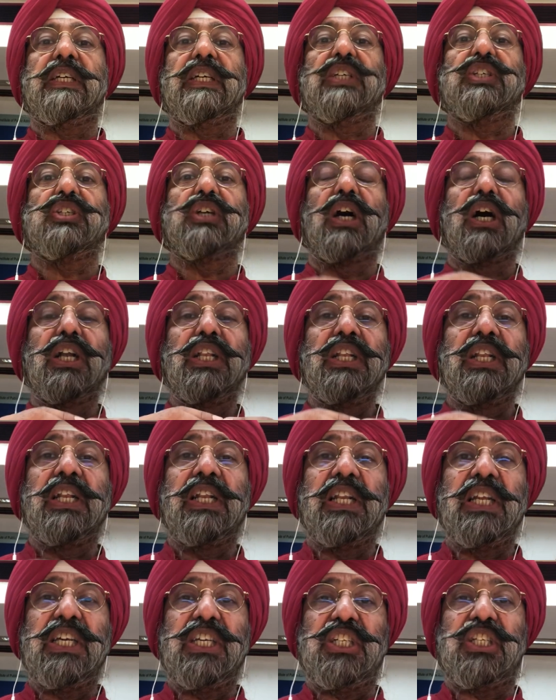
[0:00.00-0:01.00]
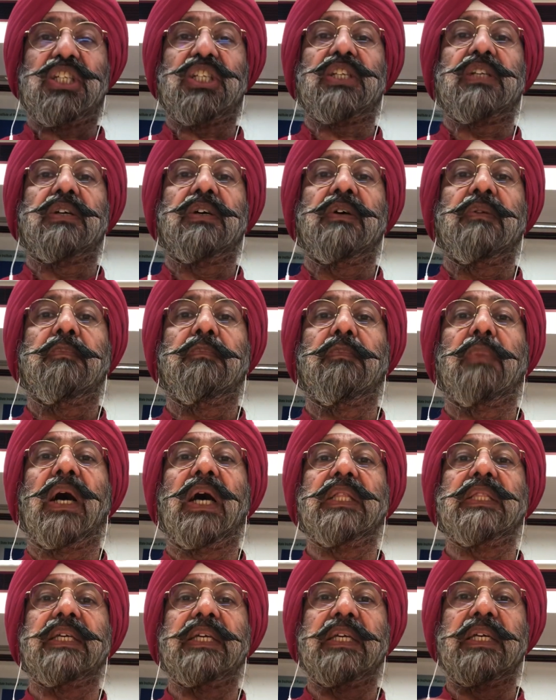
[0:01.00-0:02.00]
is unleashed by
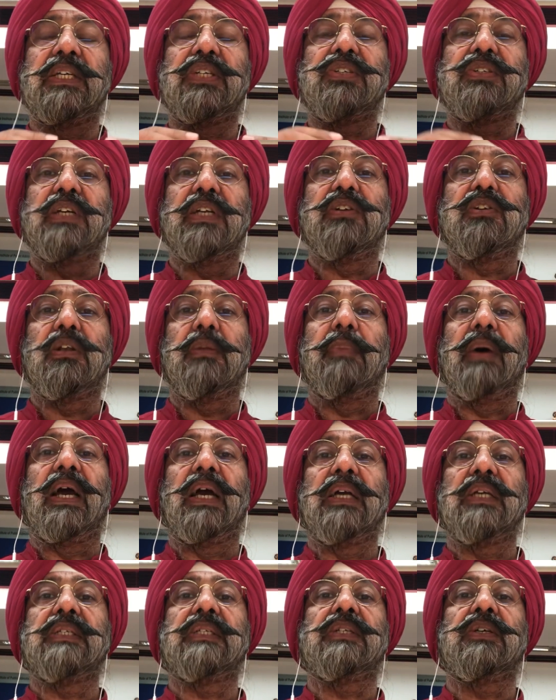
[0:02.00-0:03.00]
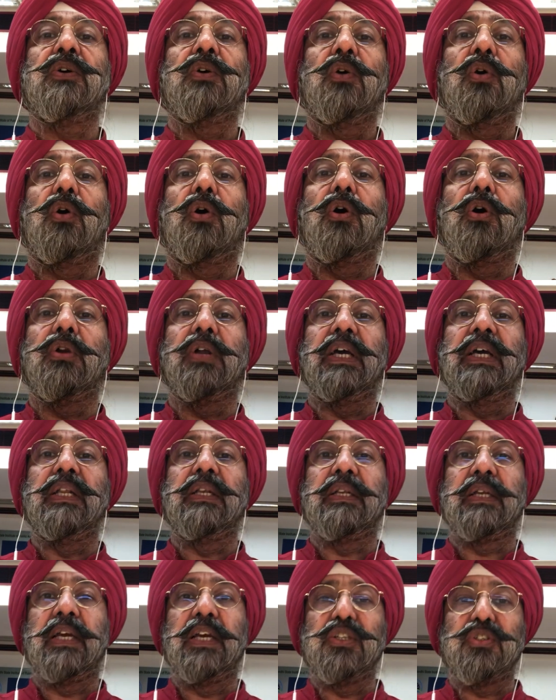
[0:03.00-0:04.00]
the central banks, or in
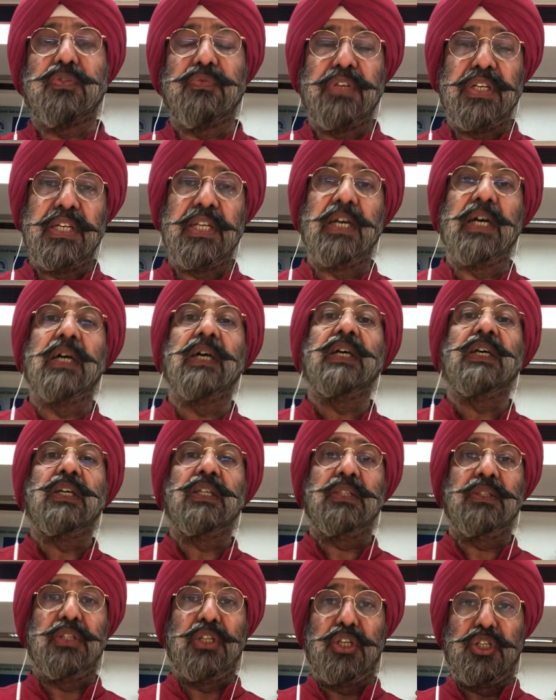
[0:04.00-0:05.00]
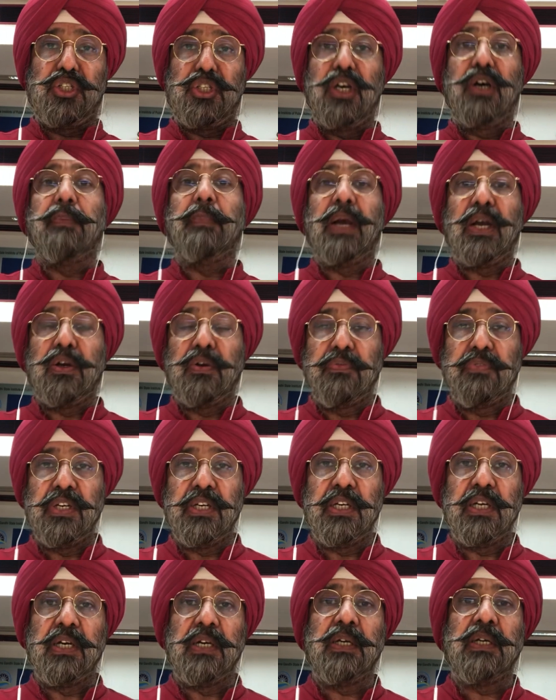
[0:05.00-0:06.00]
case of India, the Reserve Bank of
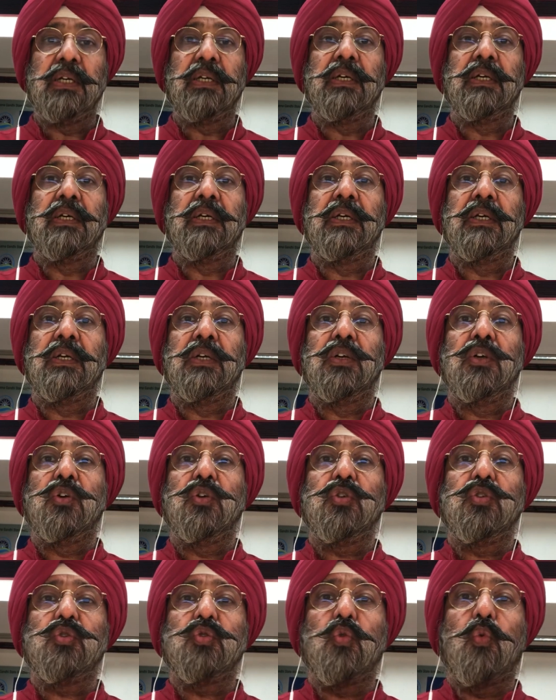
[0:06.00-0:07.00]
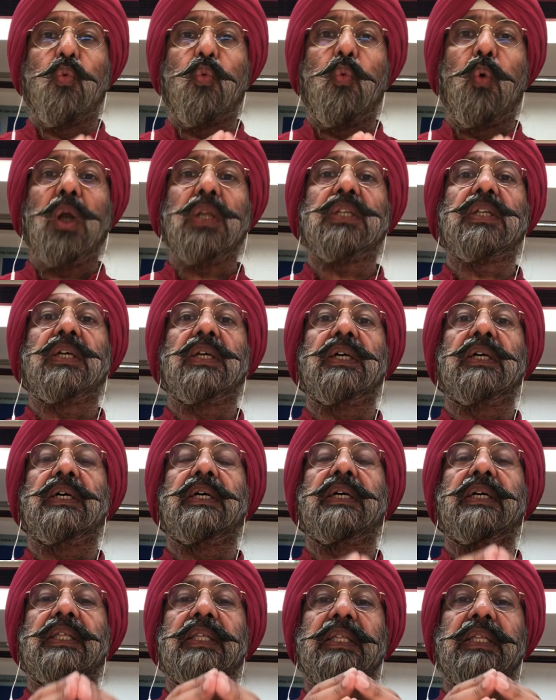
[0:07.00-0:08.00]
India. So what
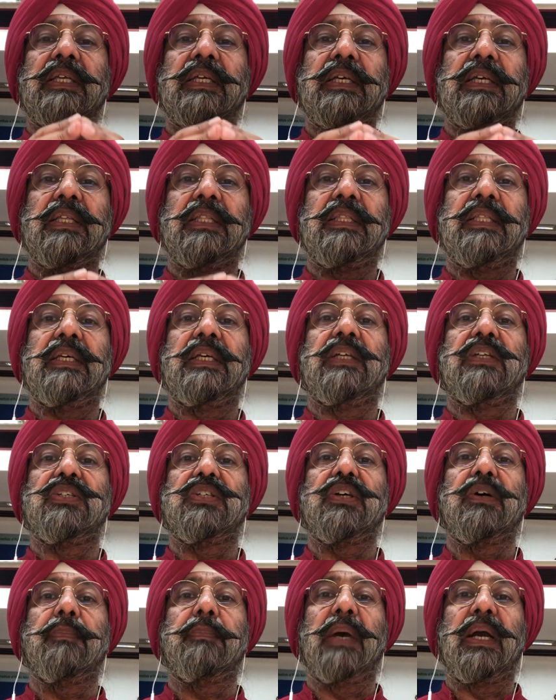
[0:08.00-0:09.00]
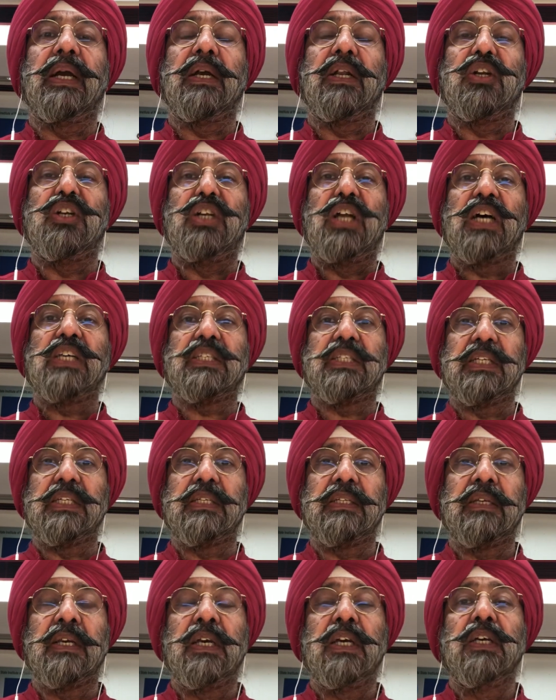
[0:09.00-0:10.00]
the Reserve Bank
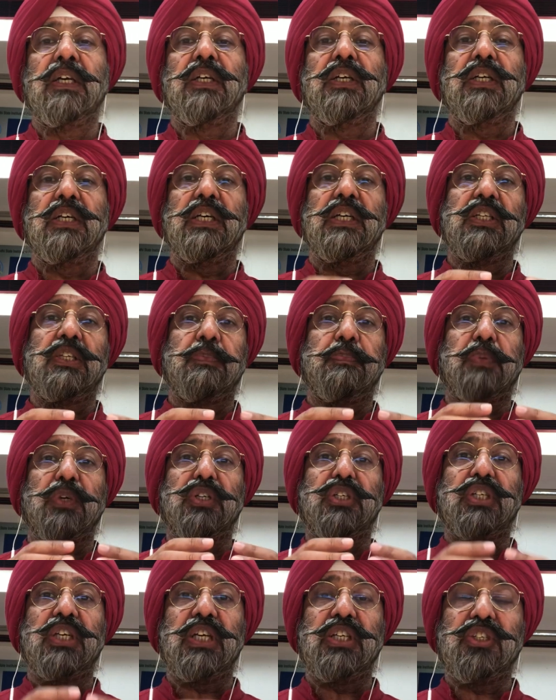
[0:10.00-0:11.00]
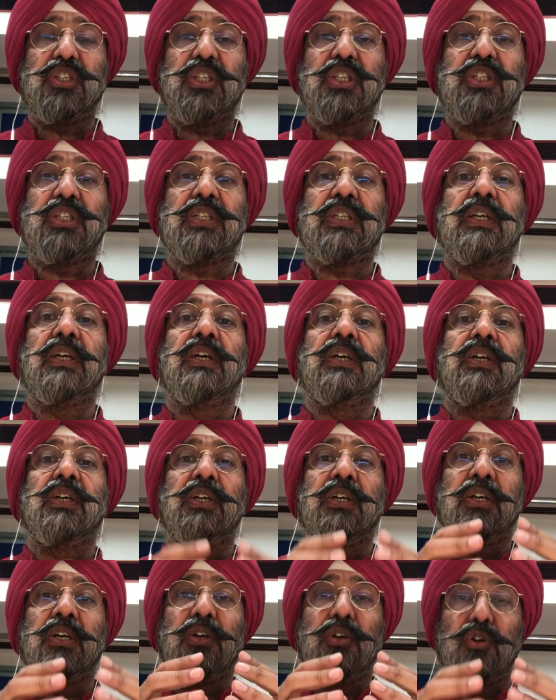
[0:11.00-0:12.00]
does is purchases
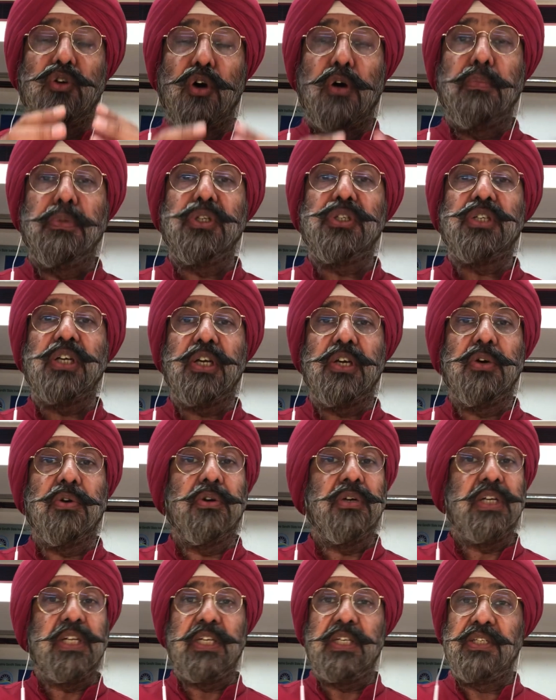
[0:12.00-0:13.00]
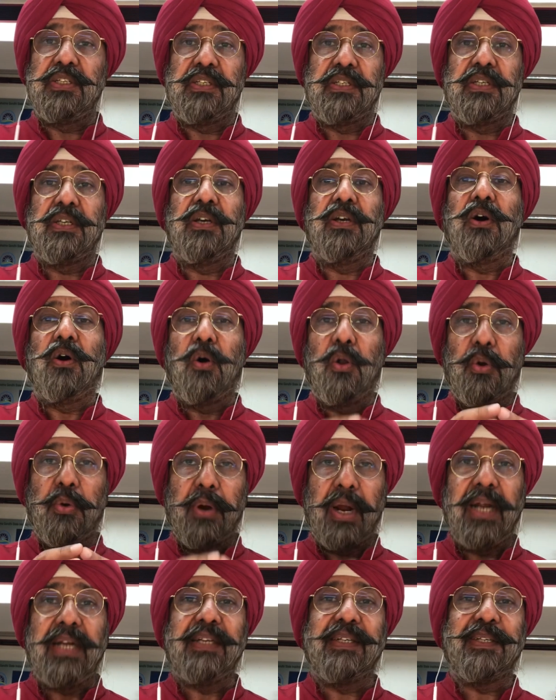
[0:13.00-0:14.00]
government securities, all
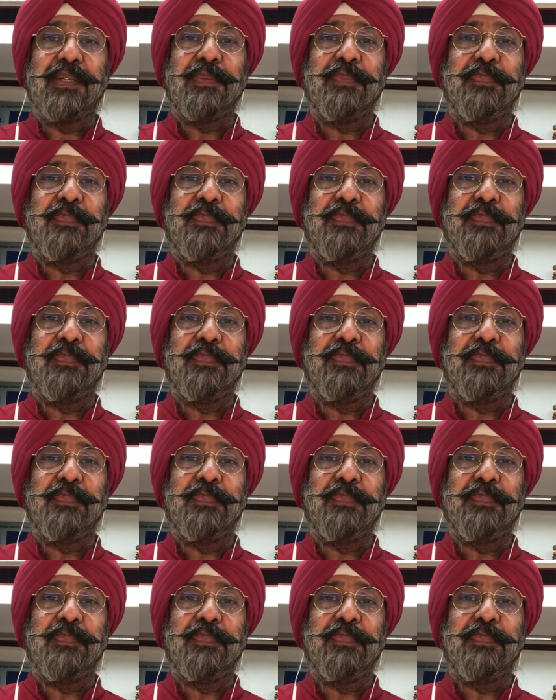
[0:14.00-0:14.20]
right,